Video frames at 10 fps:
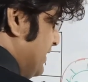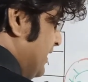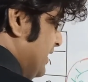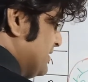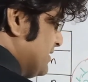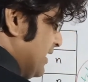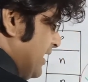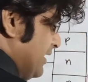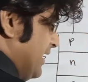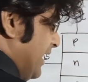this.
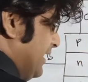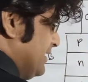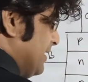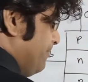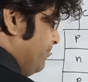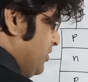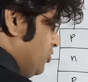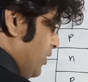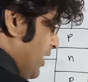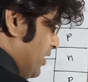That is the
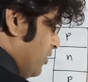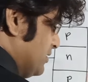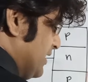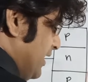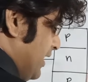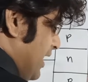P2N concept,